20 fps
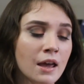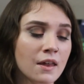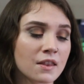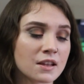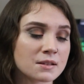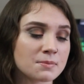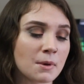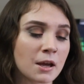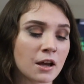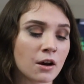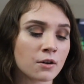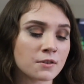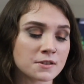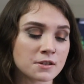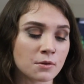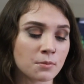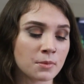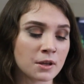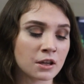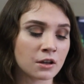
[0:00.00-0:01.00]
This might
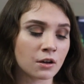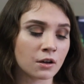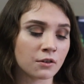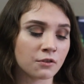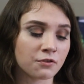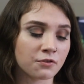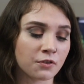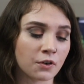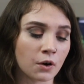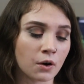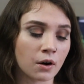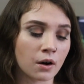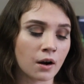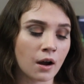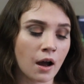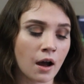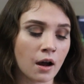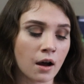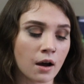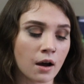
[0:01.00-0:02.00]
also be good for